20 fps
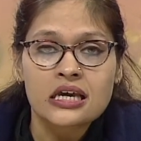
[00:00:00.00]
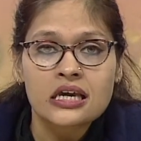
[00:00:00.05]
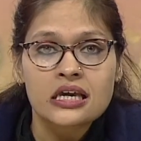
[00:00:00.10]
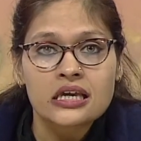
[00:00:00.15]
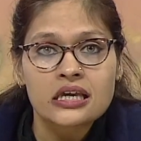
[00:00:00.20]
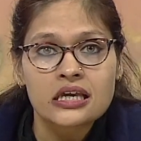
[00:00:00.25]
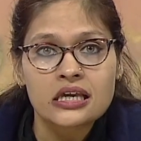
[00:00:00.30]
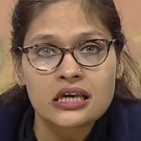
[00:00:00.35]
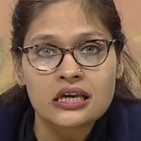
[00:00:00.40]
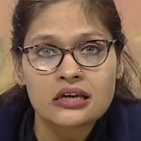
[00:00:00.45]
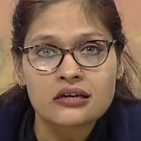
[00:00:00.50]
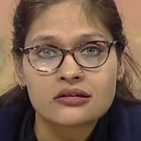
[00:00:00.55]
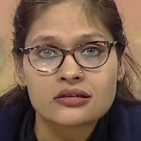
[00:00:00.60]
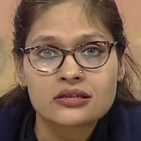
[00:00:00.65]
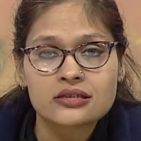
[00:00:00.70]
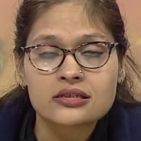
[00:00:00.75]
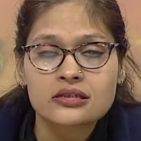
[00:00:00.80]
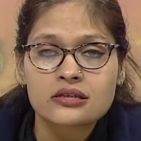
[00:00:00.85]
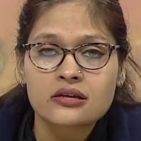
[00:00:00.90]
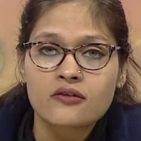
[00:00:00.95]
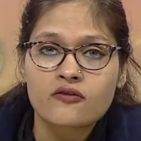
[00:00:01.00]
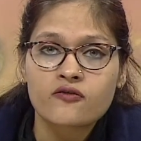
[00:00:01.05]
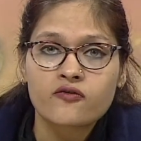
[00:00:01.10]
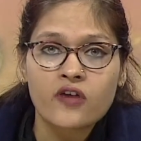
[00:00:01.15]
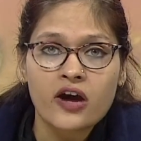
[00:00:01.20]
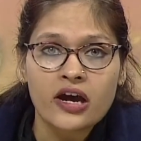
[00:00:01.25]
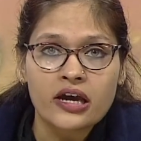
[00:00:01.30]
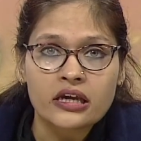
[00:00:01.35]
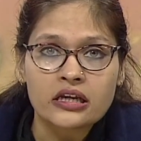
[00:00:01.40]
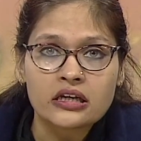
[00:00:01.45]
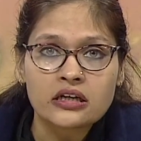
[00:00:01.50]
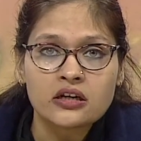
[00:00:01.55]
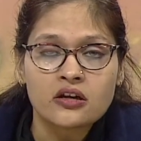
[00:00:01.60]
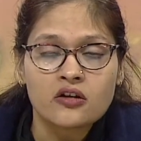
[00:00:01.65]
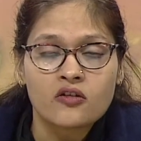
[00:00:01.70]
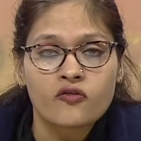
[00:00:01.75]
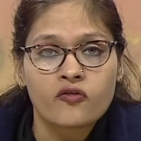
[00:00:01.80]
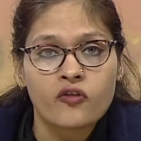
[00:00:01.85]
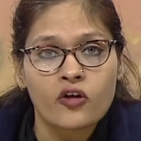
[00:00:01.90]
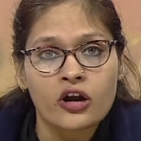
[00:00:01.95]
he is fine
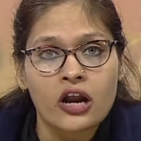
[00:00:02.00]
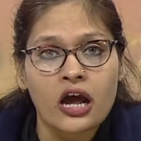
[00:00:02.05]
for